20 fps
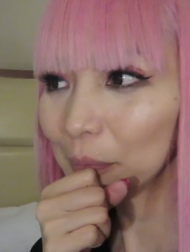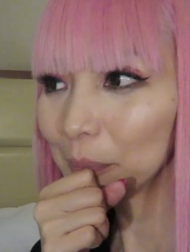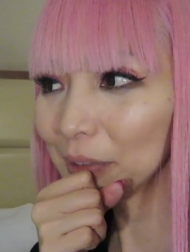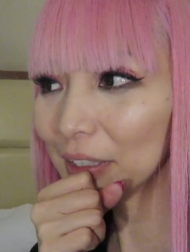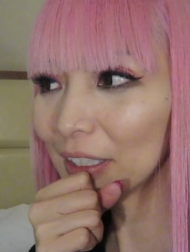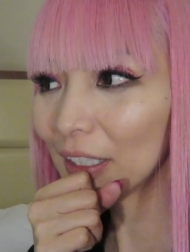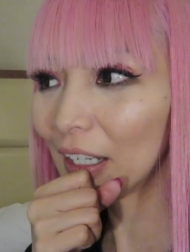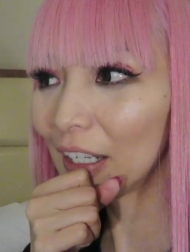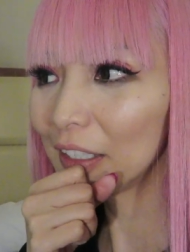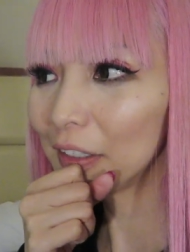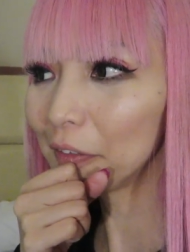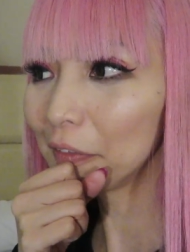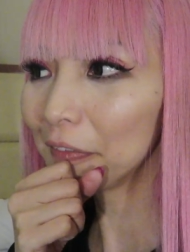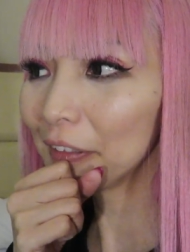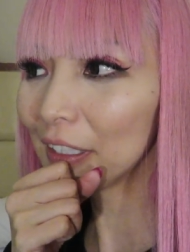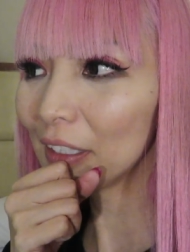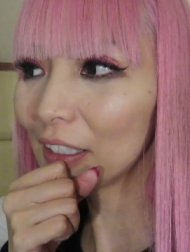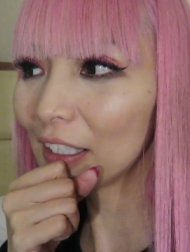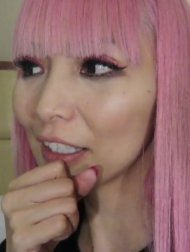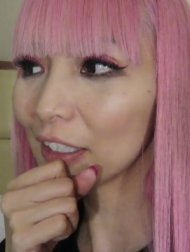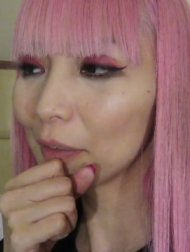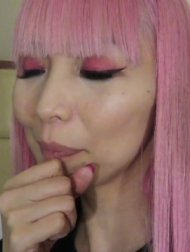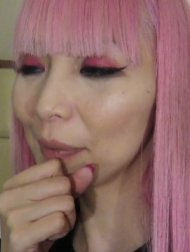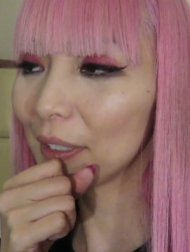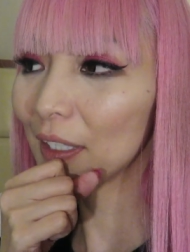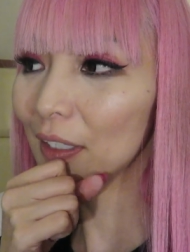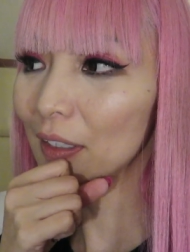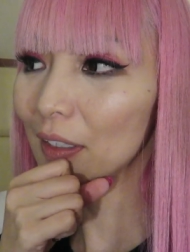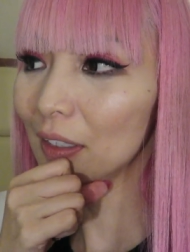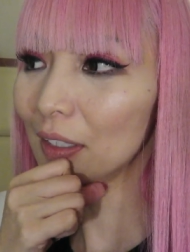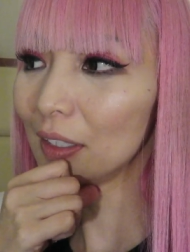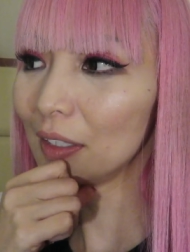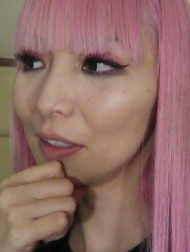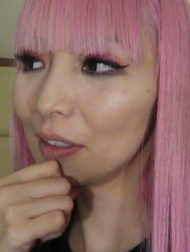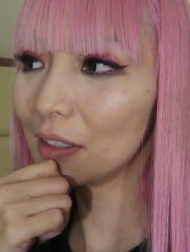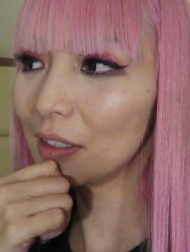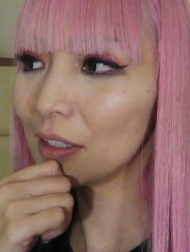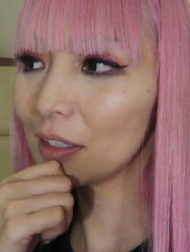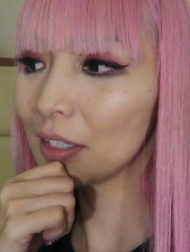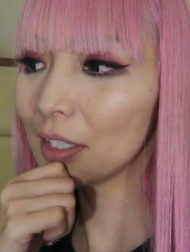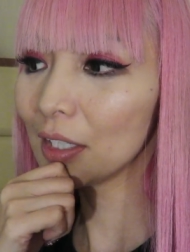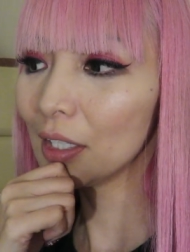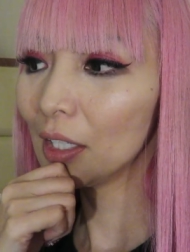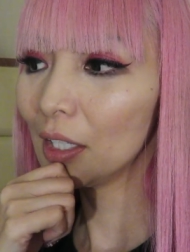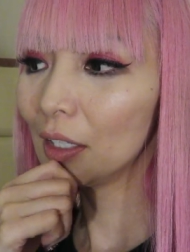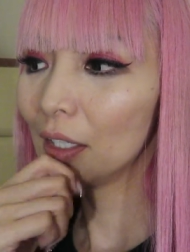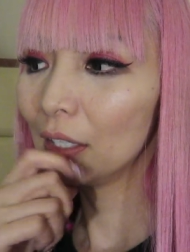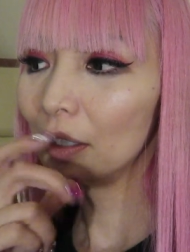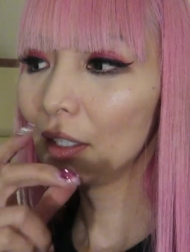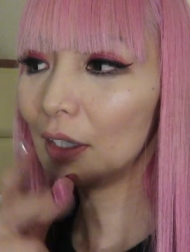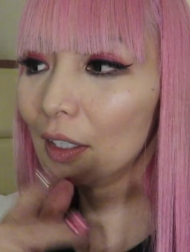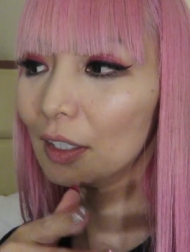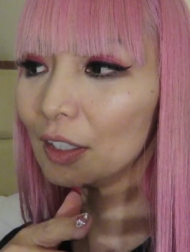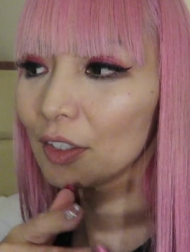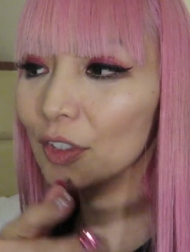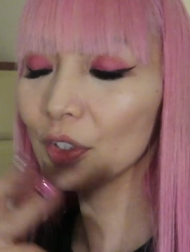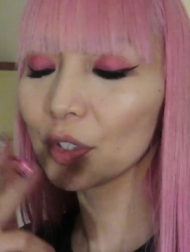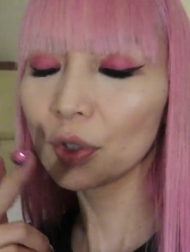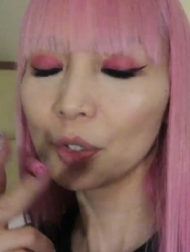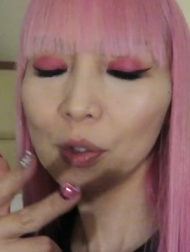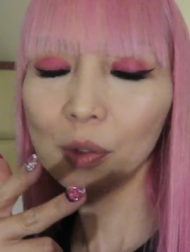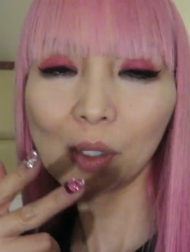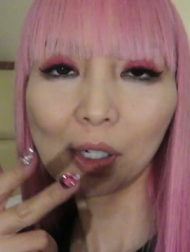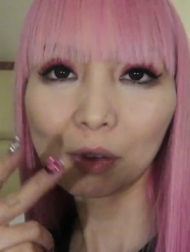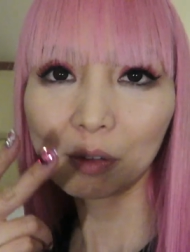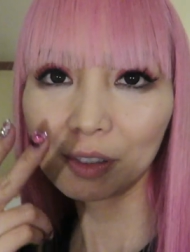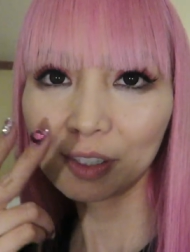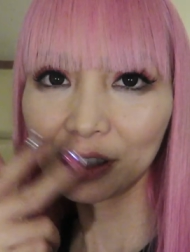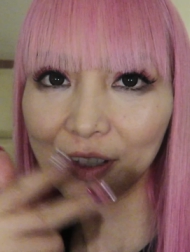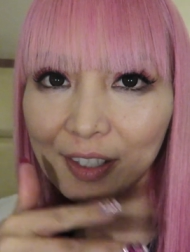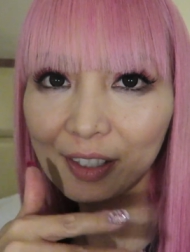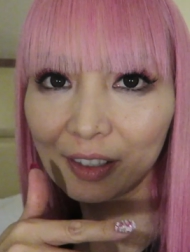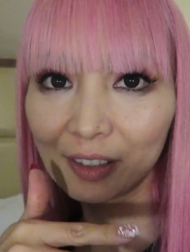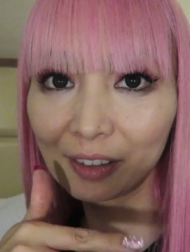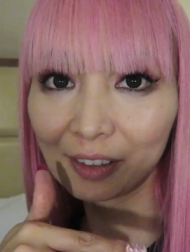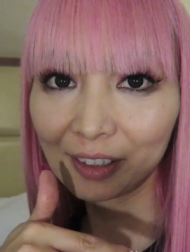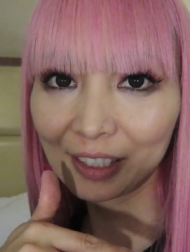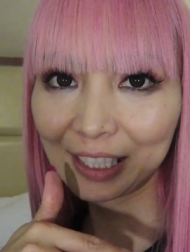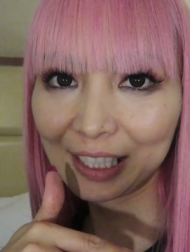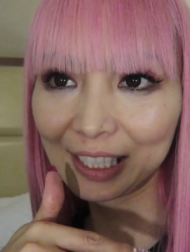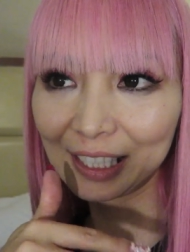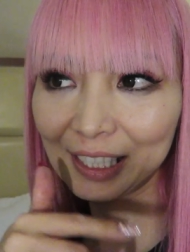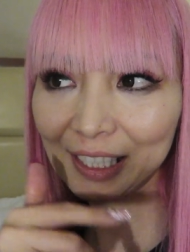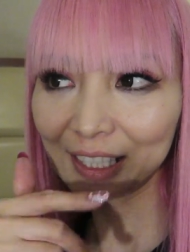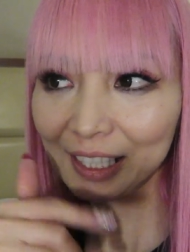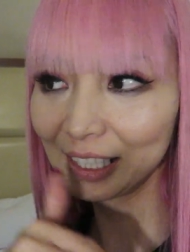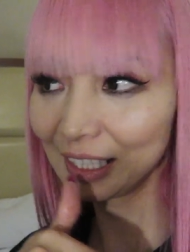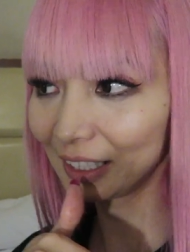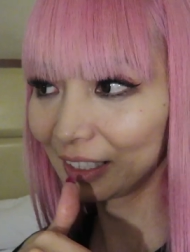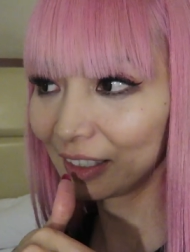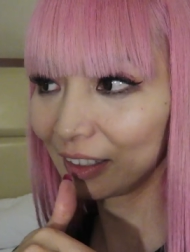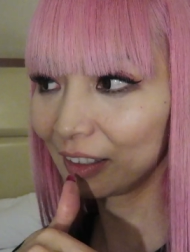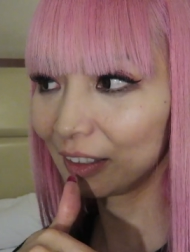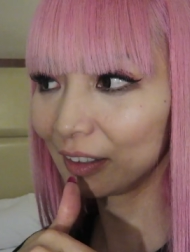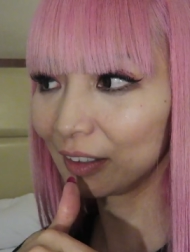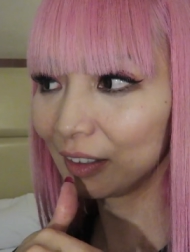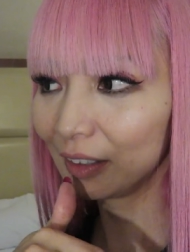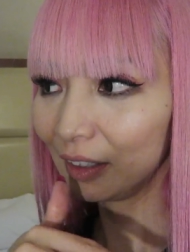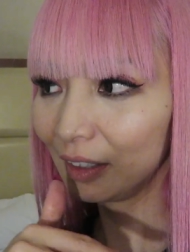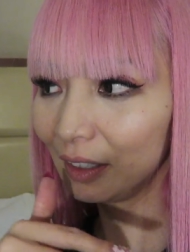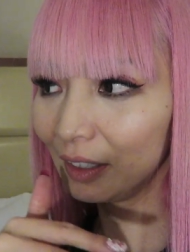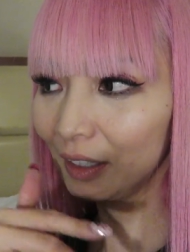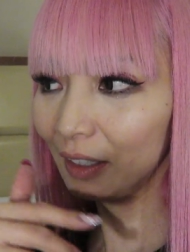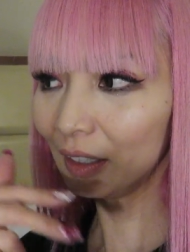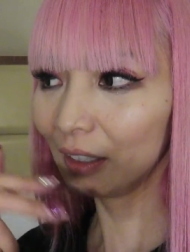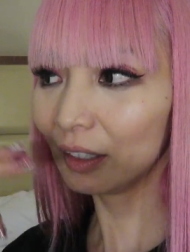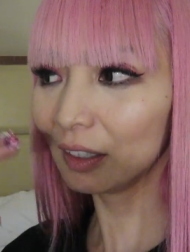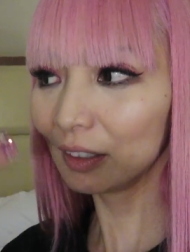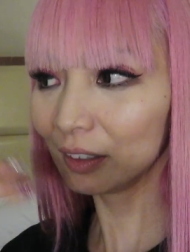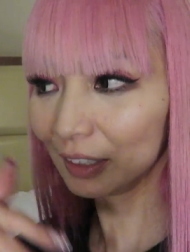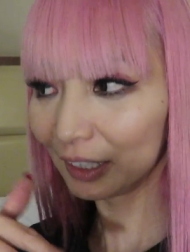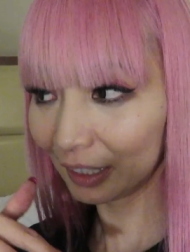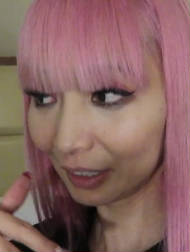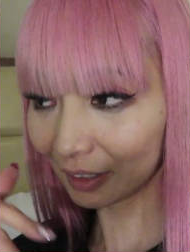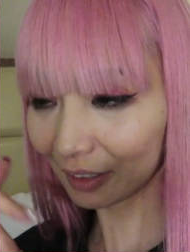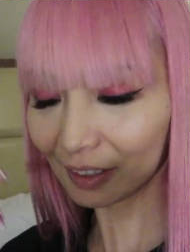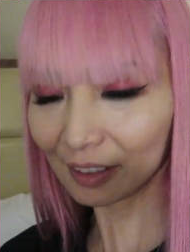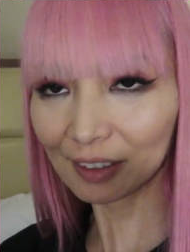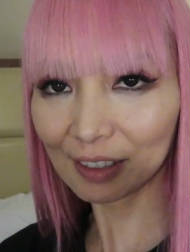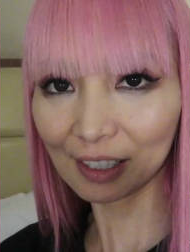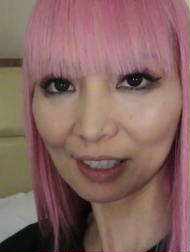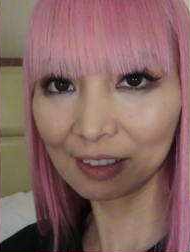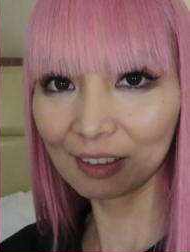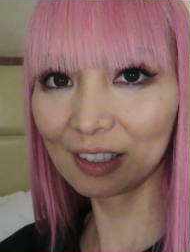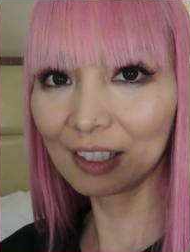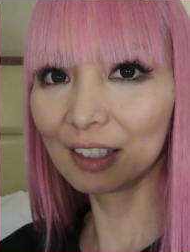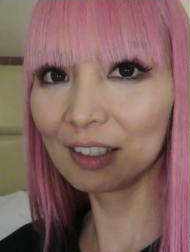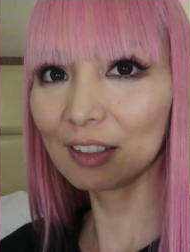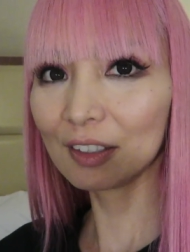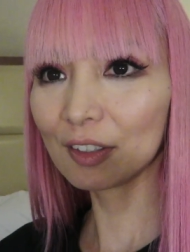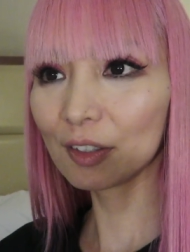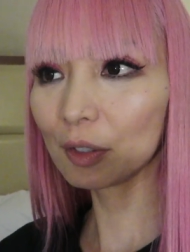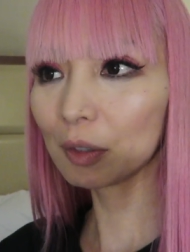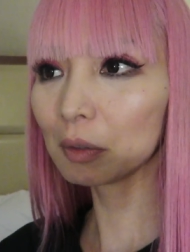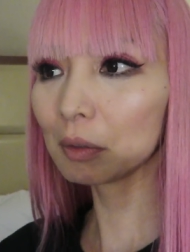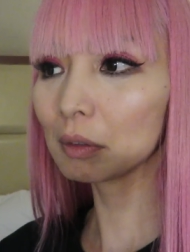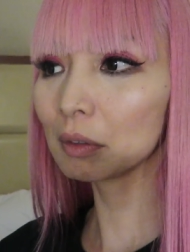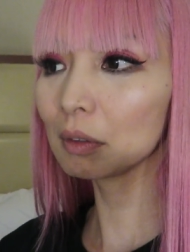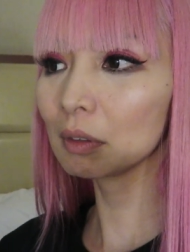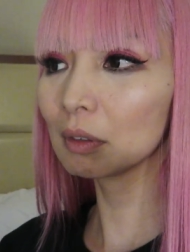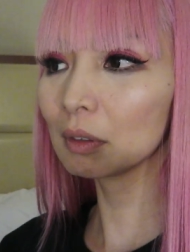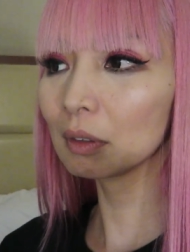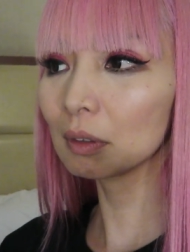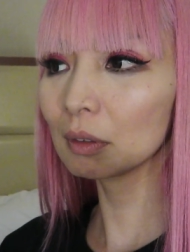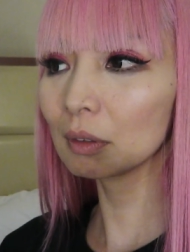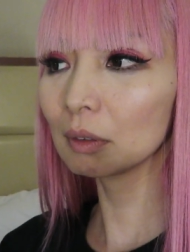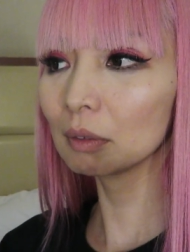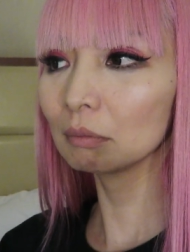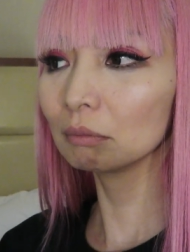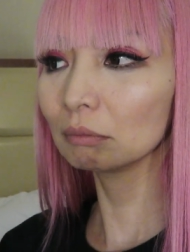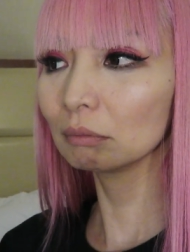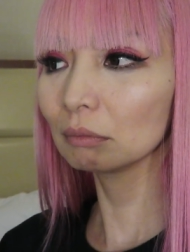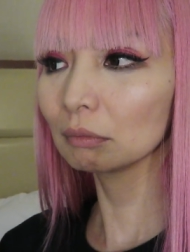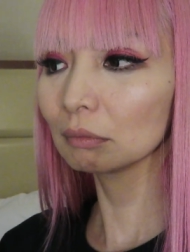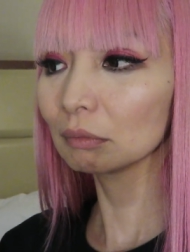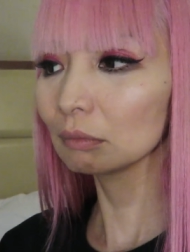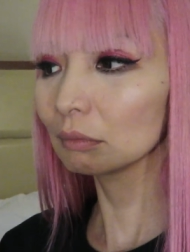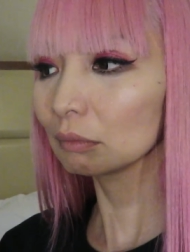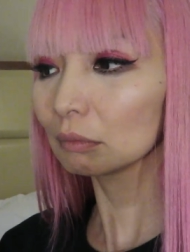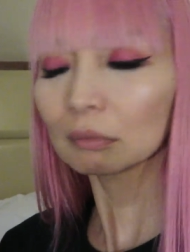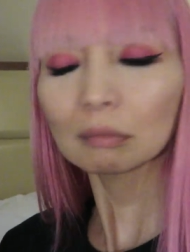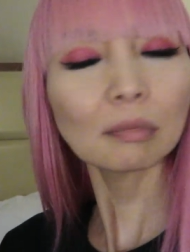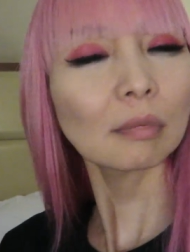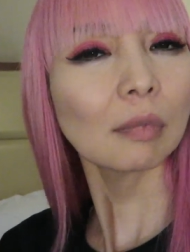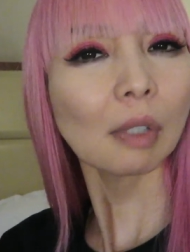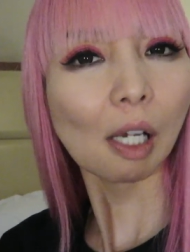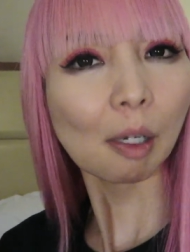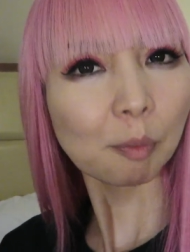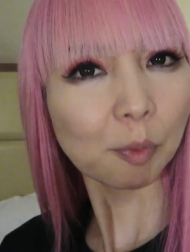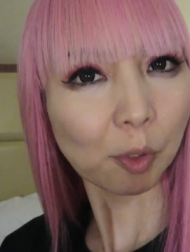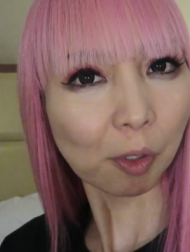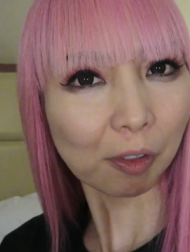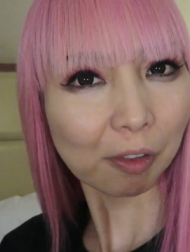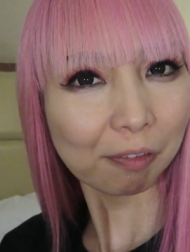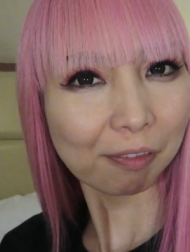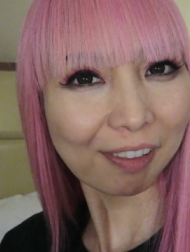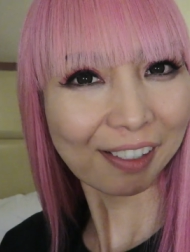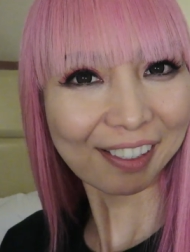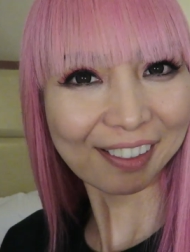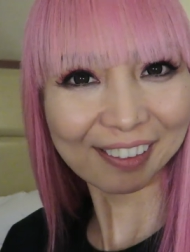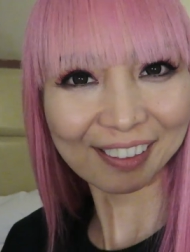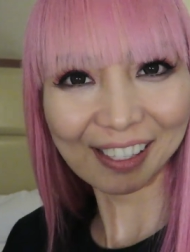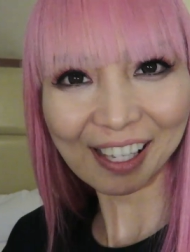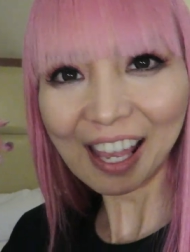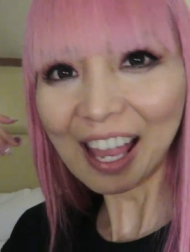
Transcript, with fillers: But I don't feel like because it's two hours early here, earlier than LA. So I'm totally fine.